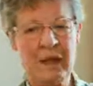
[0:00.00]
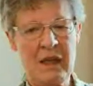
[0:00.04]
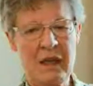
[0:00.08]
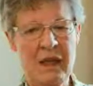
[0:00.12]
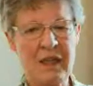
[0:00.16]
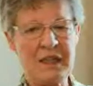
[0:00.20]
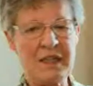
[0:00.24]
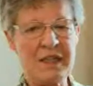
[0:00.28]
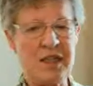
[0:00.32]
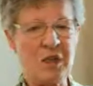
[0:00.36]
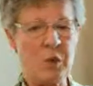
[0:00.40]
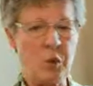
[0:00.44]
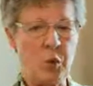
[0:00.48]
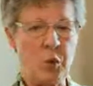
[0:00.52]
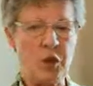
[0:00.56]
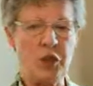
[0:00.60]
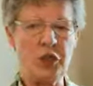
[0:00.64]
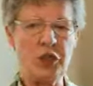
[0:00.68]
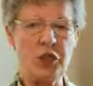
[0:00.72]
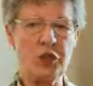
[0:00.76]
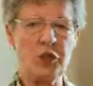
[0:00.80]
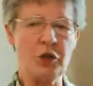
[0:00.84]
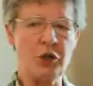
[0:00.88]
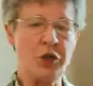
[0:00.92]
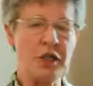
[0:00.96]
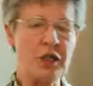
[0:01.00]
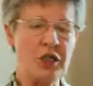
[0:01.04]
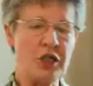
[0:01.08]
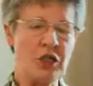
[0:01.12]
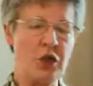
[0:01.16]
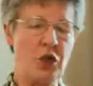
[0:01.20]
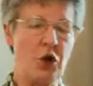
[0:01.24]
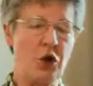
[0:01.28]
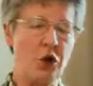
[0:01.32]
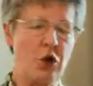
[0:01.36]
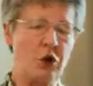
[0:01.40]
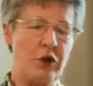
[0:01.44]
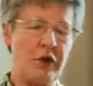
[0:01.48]
He said, "What are you going to
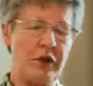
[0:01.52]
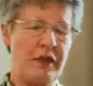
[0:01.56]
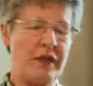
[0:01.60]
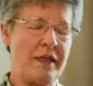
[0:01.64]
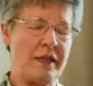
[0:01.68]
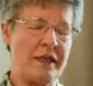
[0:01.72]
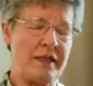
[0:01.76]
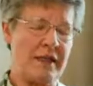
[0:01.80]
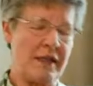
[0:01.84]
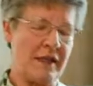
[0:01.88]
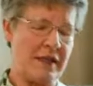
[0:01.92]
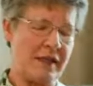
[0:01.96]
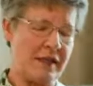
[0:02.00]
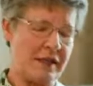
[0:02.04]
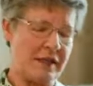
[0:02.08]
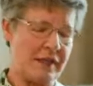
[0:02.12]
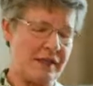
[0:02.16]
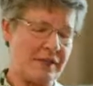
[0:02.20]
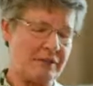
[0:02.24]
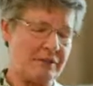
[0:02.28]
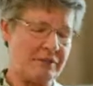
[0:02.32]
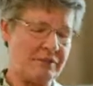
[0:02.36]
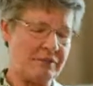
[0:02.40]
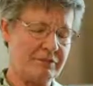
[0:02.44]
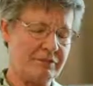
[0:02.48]
call these things?"